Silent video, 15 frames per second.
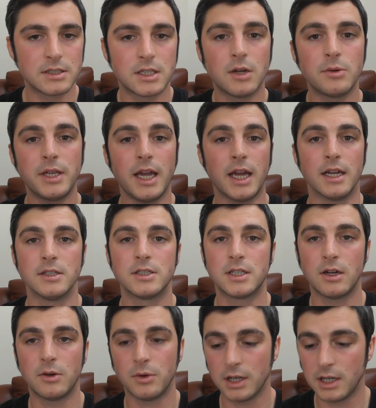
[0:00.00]
So yeah,
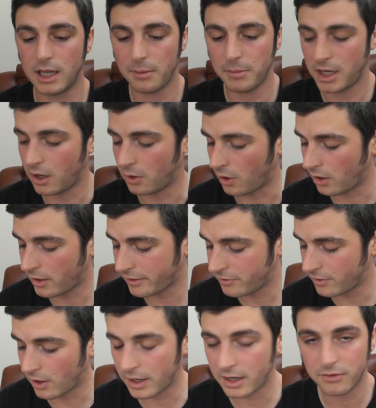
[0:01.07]
so let me know, and
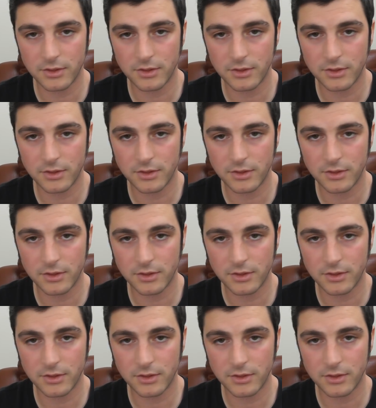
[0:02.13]
if